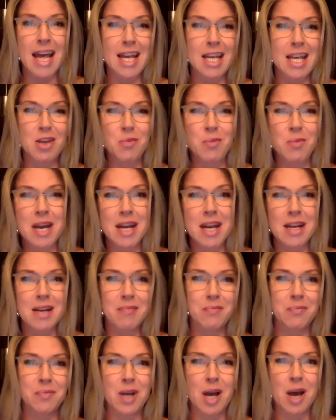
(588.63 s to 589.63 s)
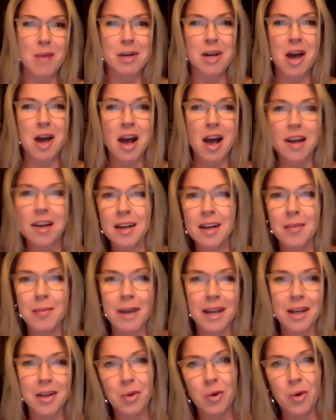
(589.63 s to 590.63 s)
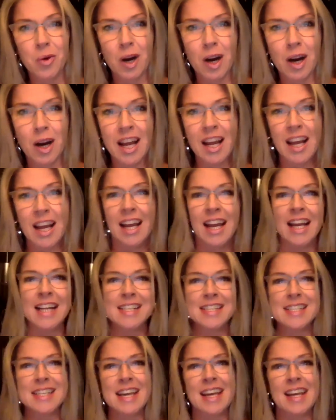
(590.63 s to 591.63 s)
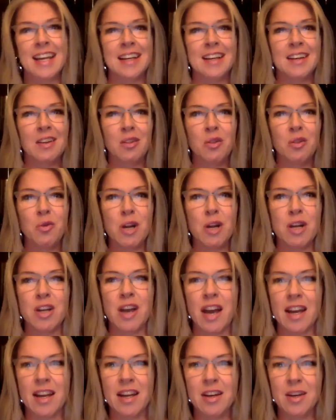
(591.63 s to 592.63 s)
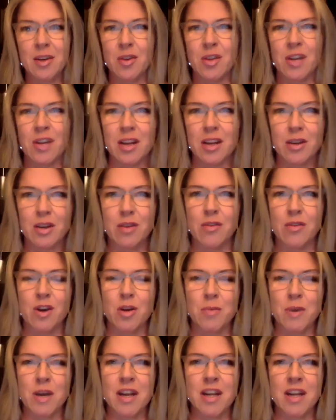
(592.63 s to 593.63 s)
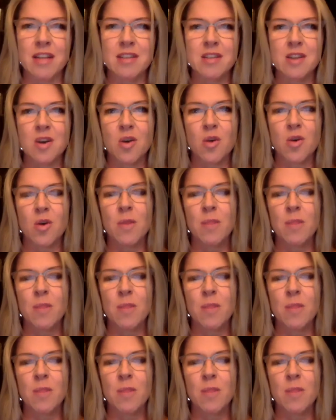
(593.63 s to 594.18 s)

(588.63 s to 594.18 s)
you might come a knocking on my door and saying, Loryn, I didn't know that I could have earned money. So